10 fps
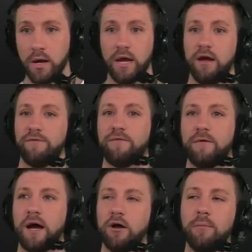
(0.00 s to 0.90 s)
if
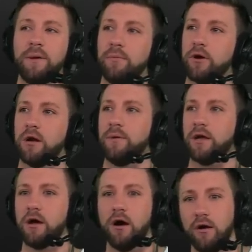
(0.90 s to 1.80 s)
I know people are going to be
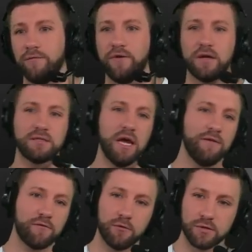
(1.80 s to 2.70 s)
like, oh, Vic
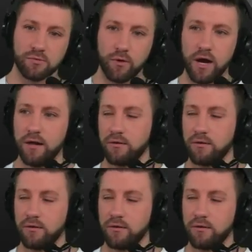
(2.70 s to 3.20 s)
Tafur was right.